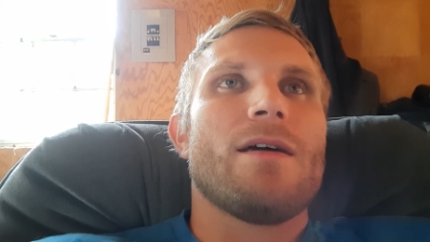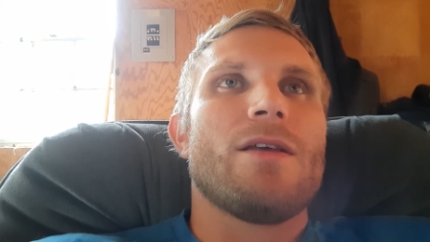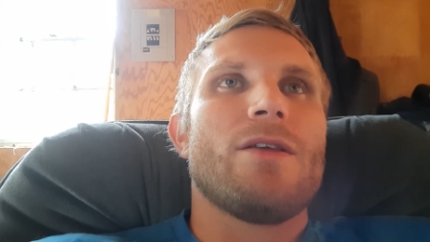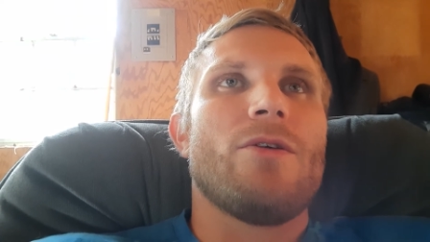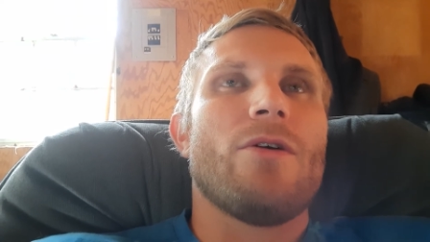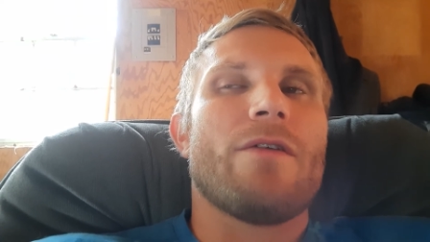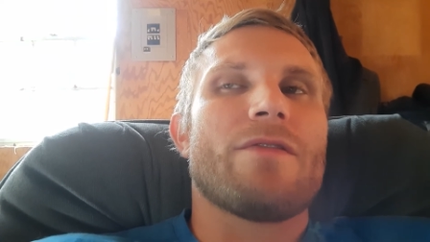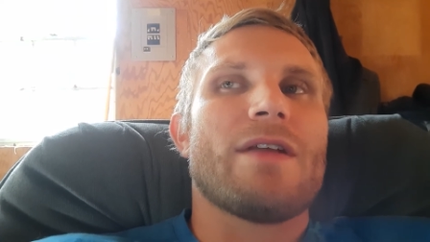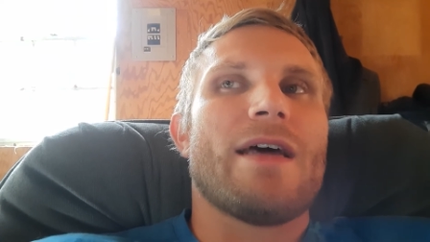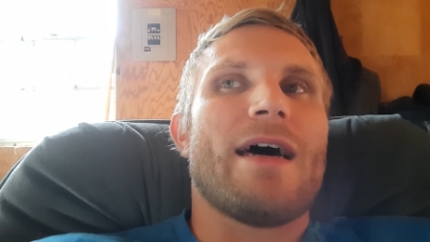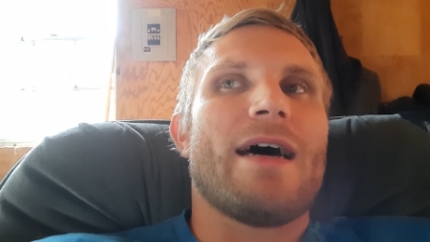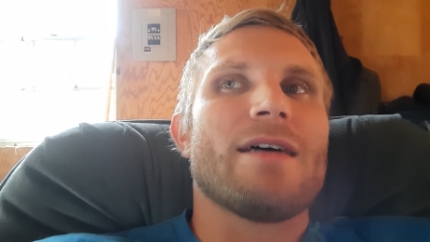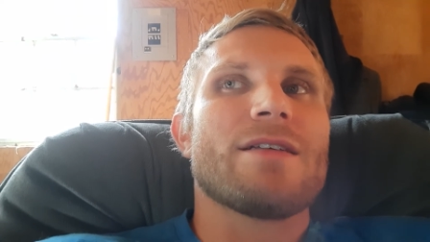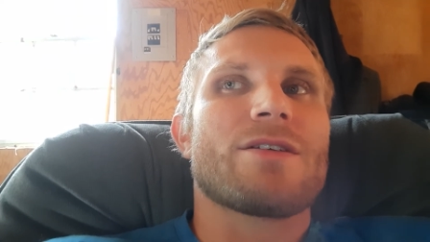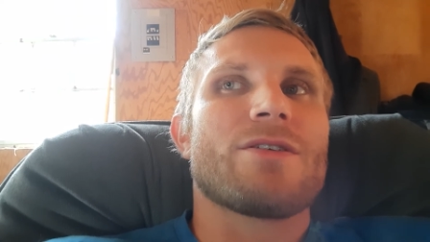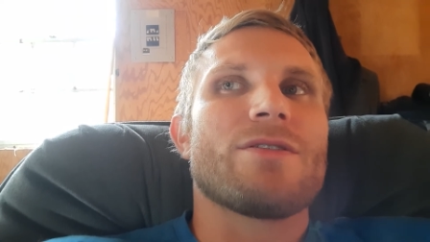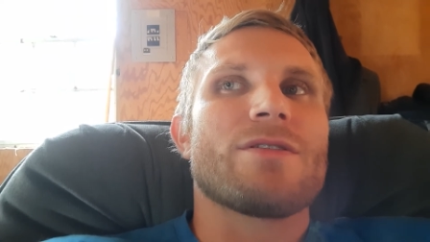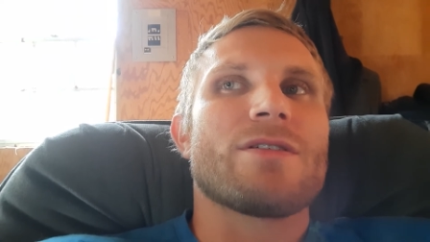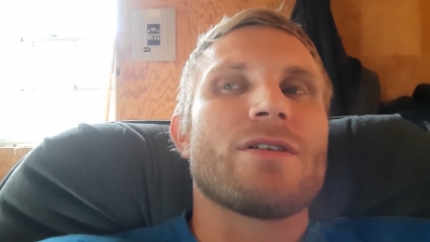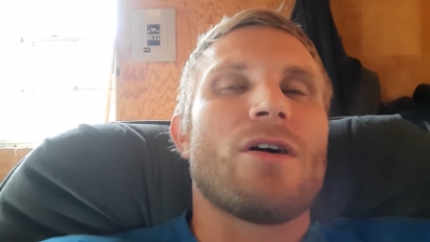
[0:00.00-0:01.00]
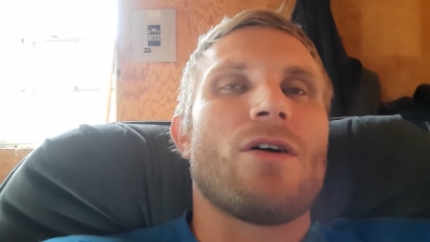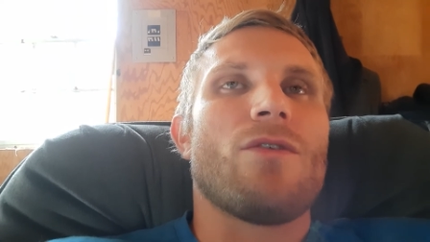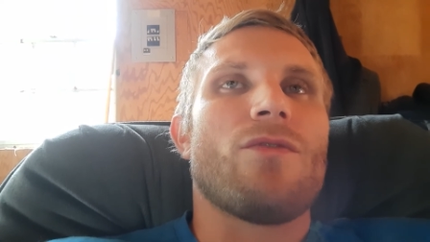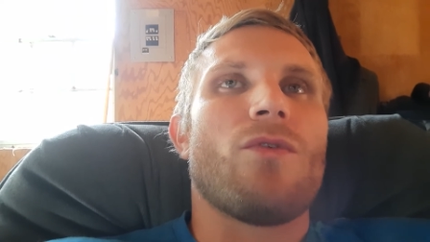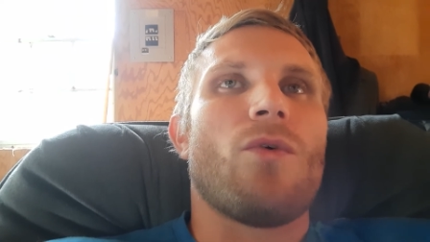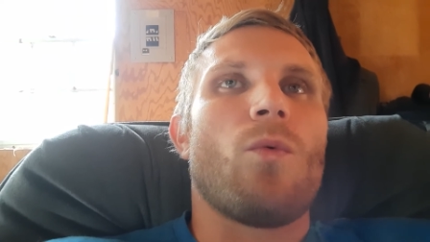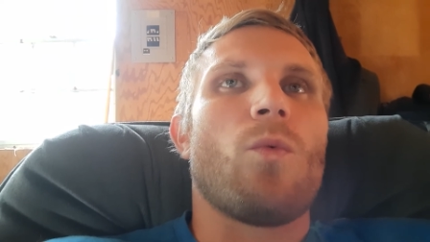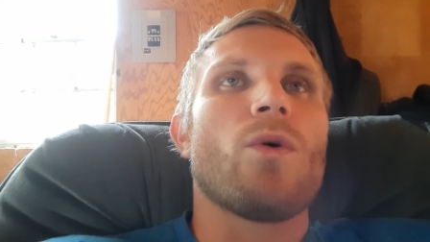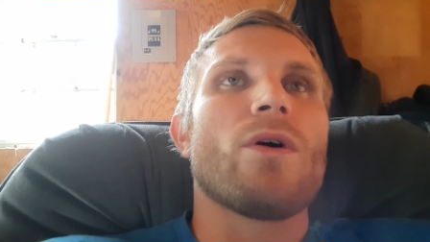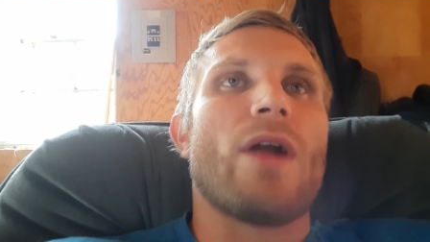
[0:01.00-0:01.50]
you have to ask
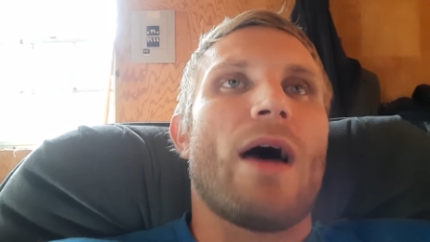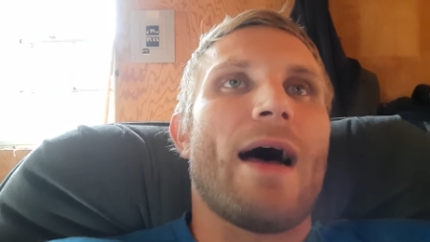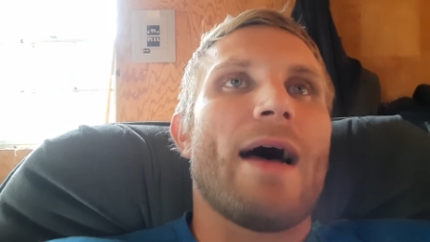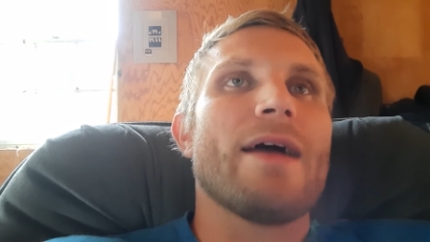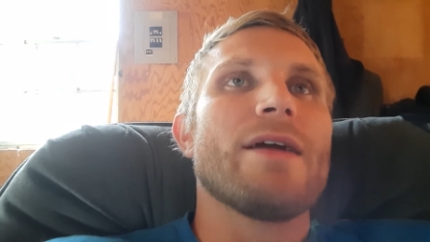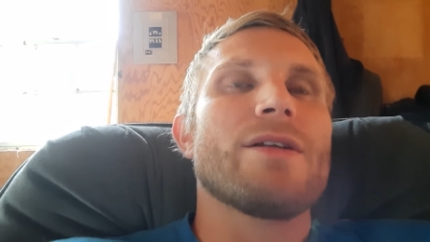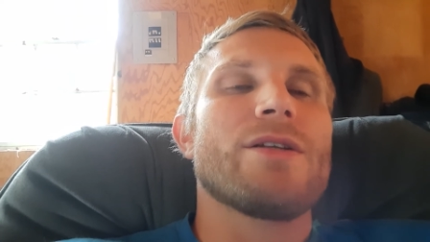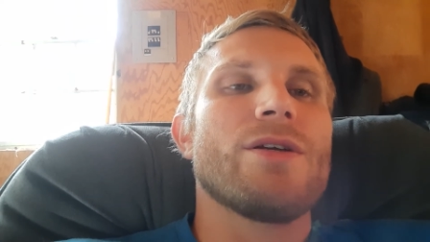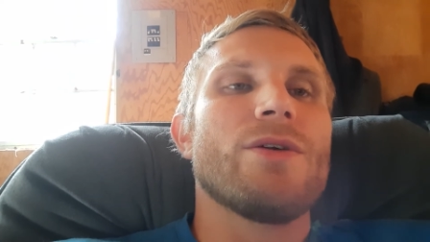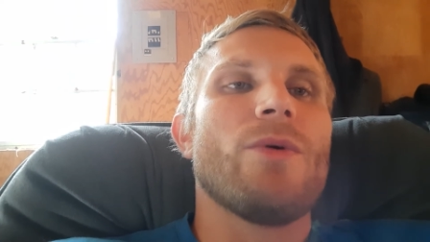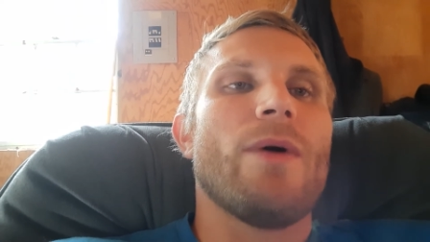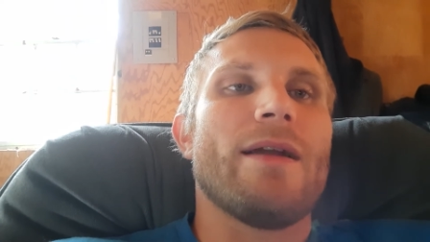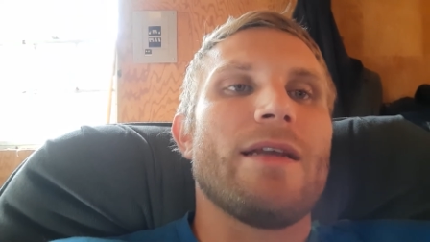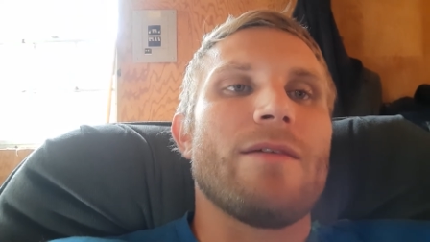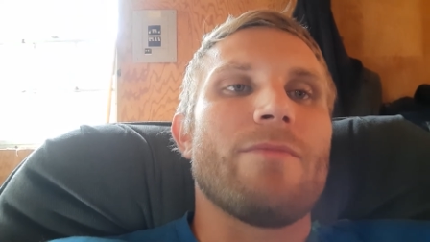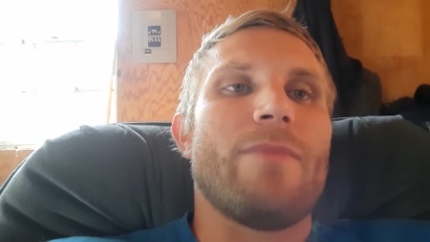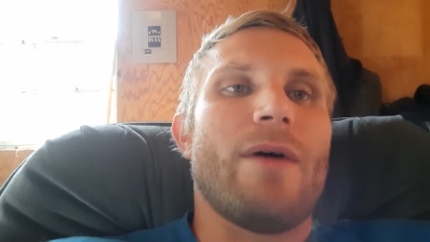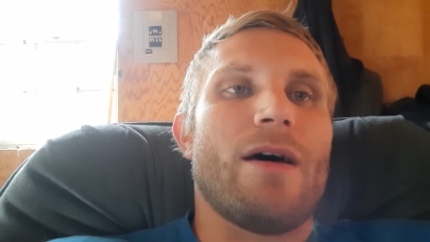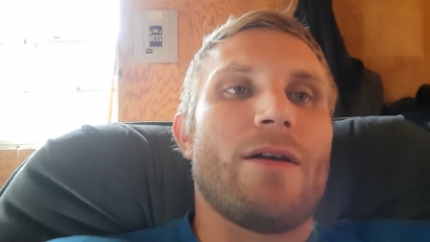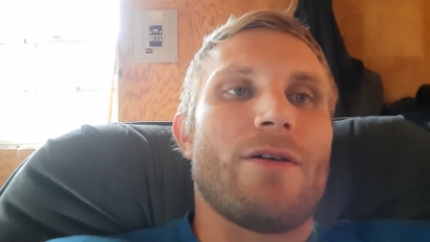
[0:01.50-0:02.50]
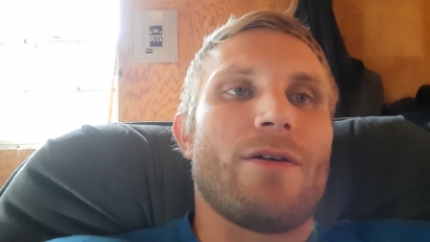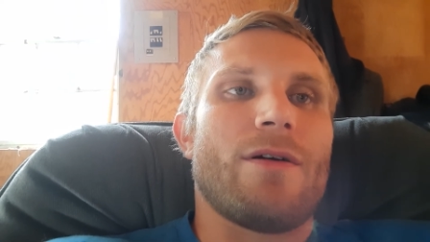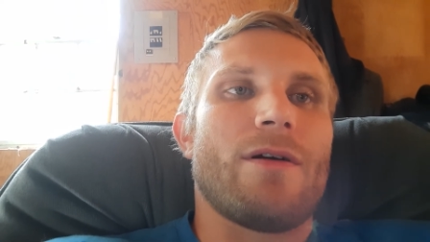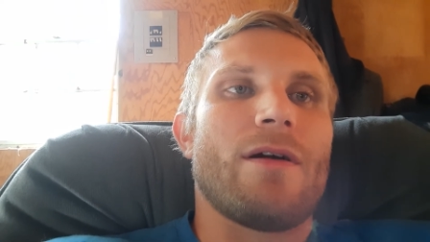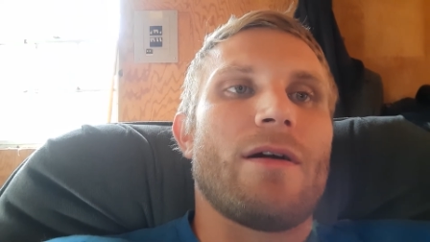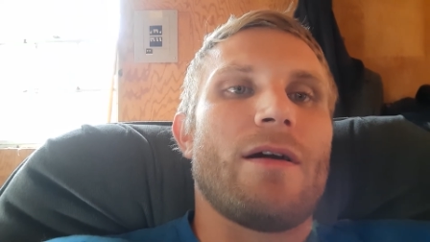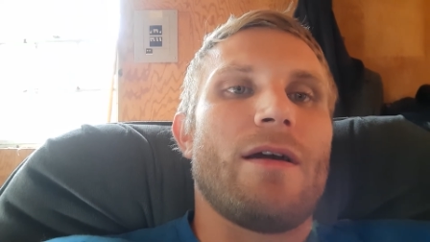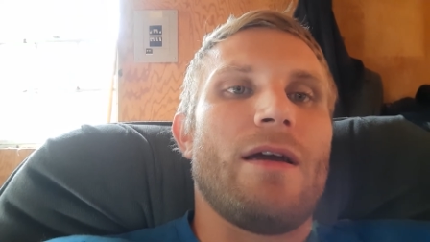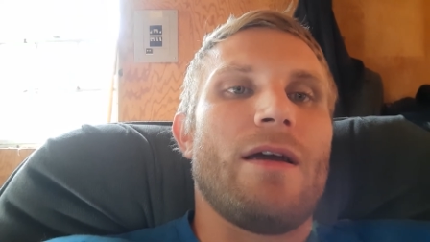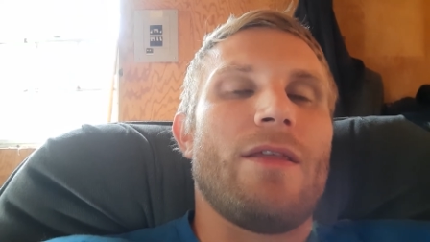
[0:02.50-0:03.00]
yourself, would I do any
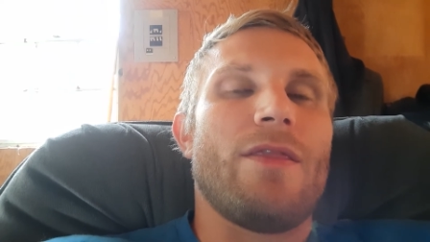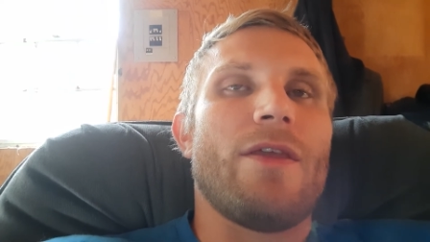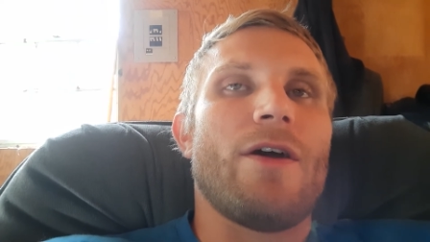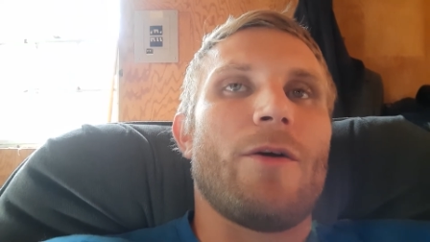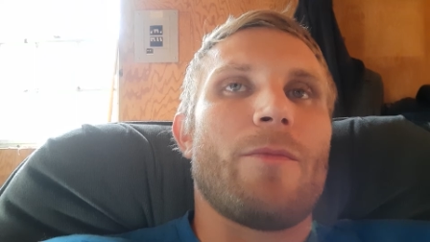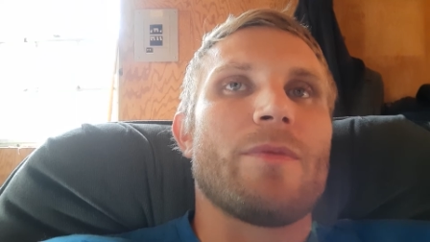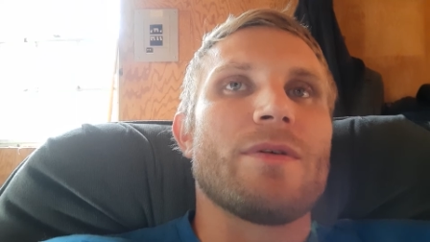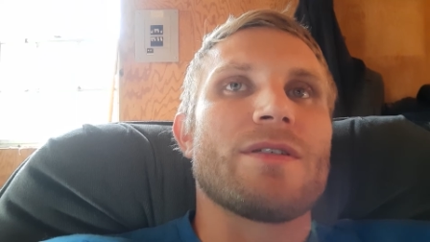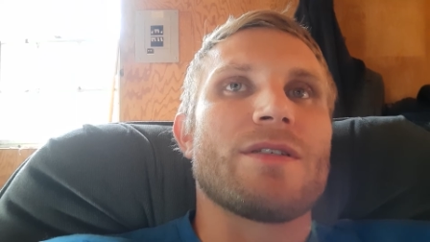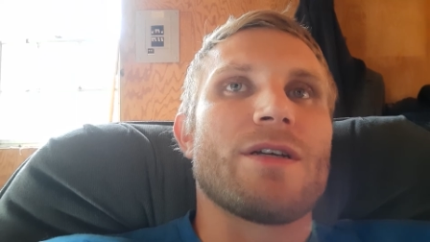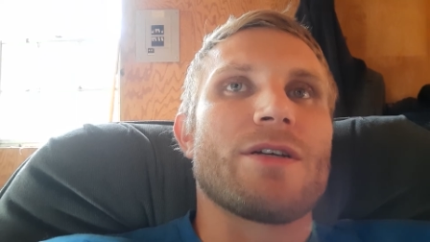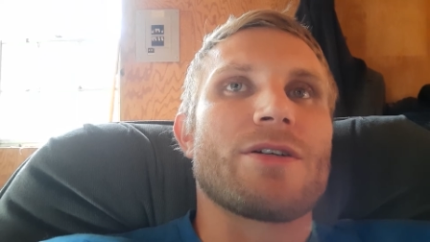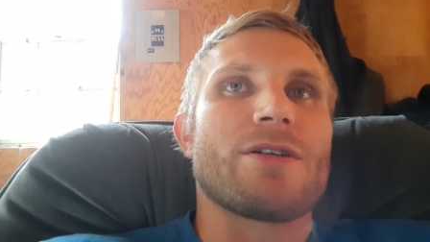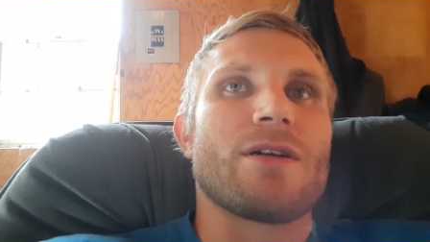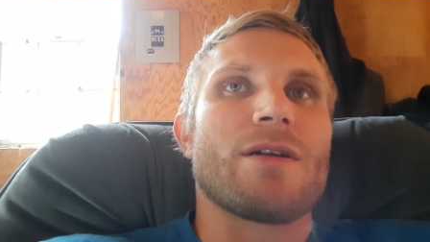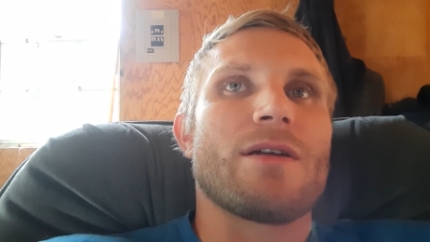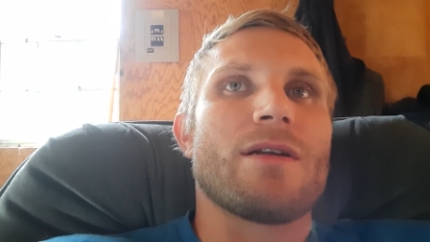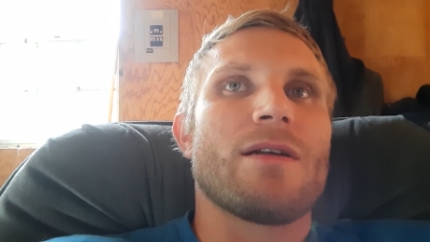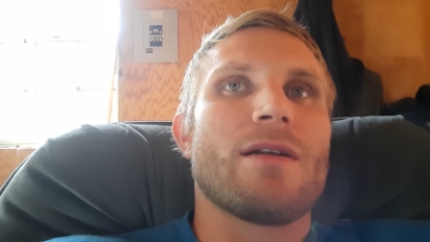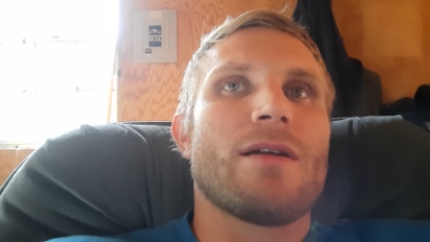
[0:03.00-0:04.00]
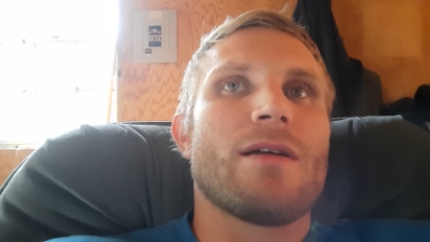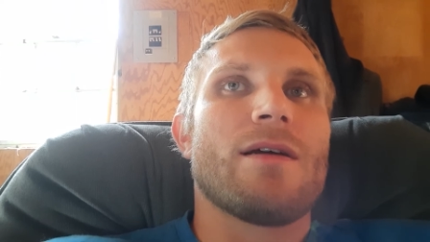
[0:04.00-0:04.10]
better in their position?